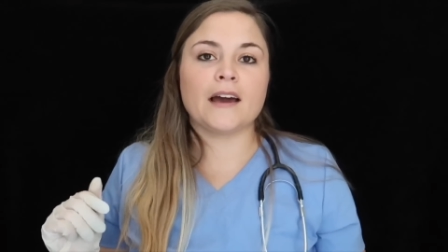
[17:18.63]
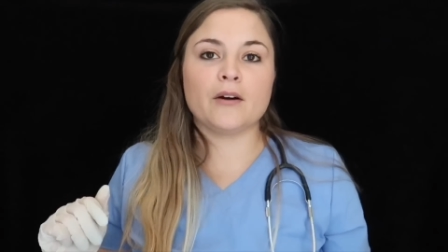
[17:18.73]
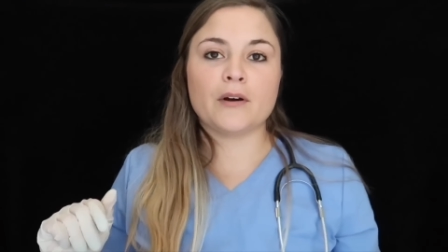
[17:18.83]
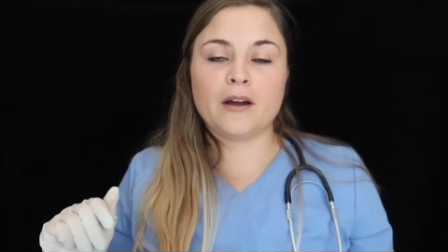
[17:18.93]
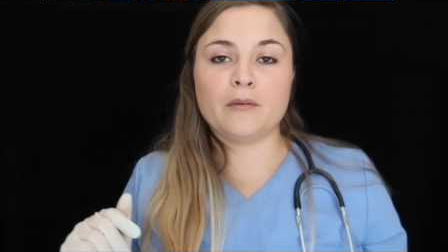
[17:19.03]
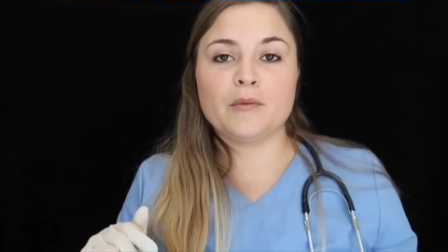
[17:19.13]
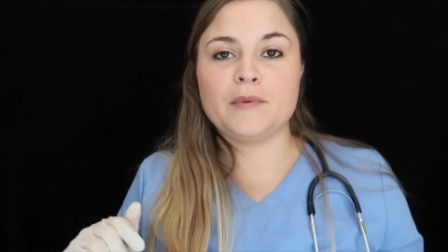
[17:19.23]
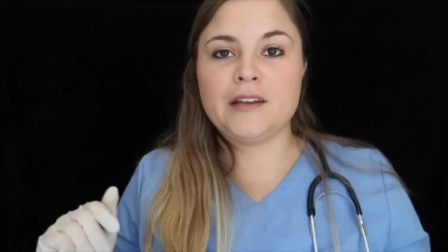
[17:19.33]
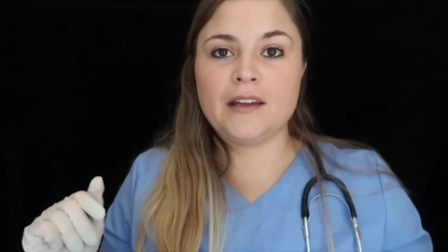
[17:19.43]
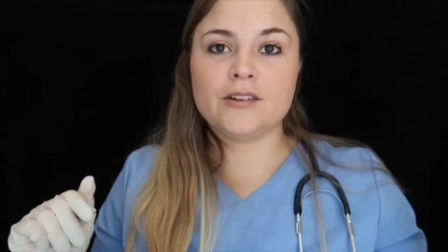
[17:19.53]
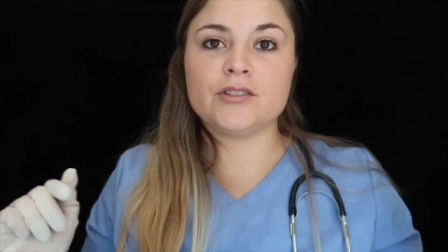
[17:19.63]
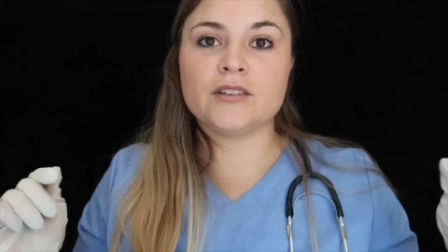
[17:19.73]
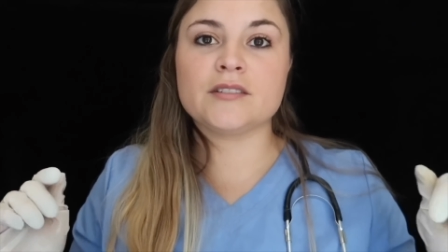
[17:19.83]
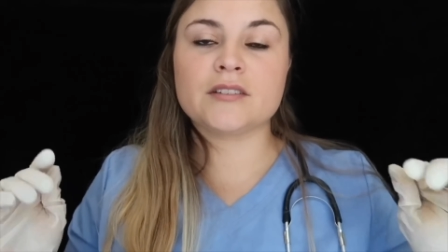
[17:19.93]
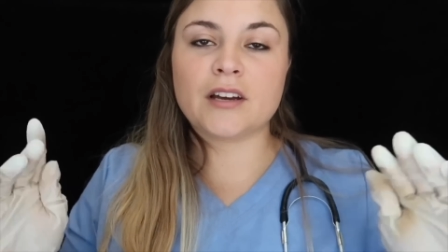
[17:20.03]
Now I will be
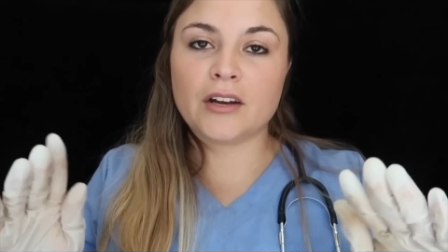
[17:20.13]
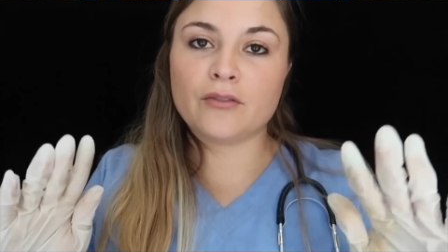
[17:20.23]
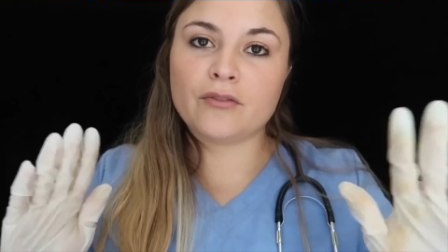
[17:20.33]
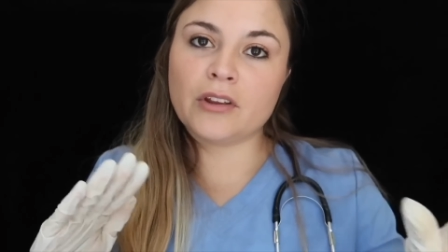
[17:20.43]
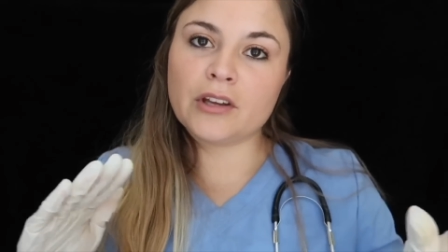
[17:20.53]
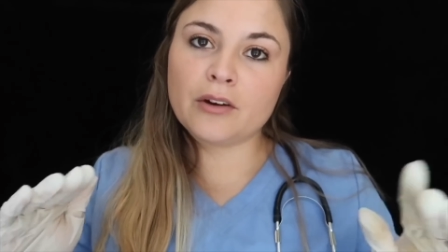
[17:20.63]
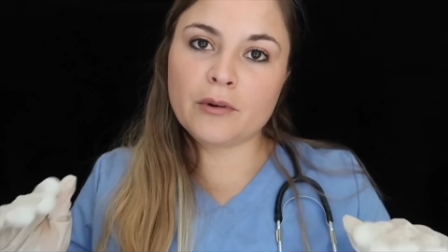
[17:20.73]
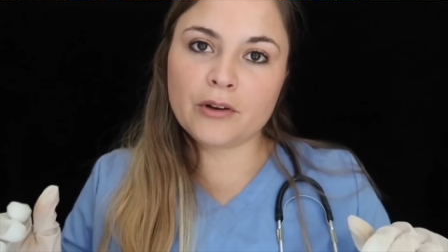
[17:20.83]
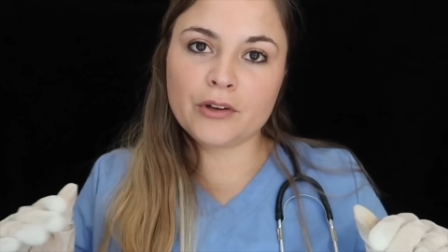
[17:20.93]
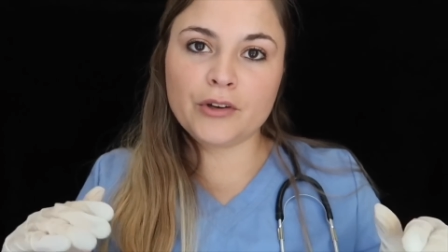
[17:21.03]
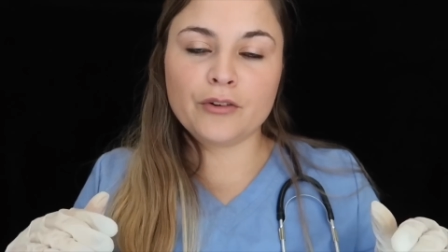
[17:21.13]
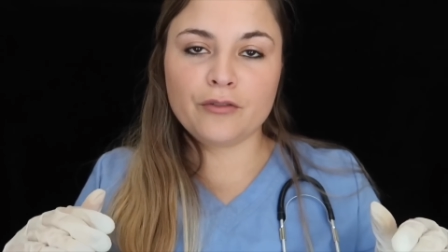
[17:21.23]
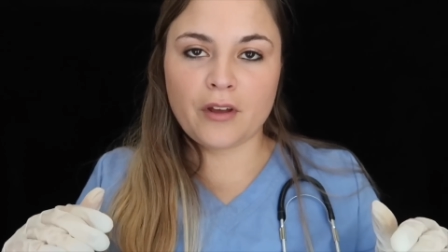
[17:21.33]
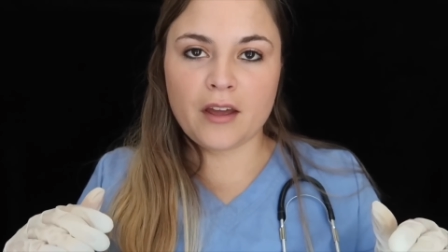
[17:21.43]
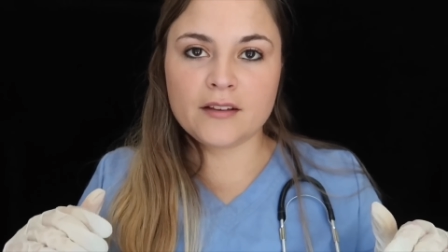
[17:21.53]
just kind of feeling around on
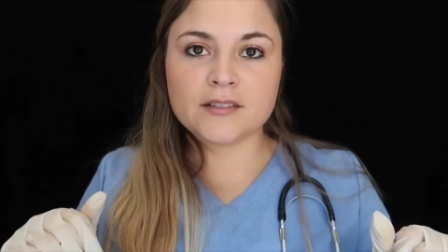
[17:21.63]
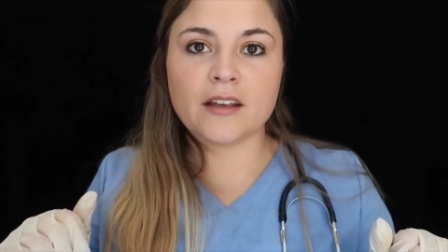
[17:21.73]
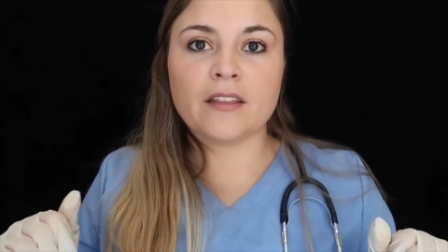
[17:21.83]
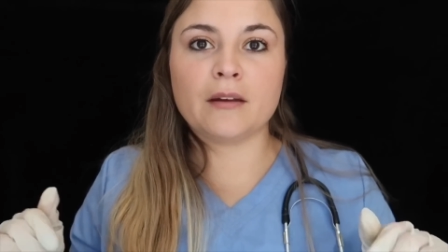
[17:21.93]
your face,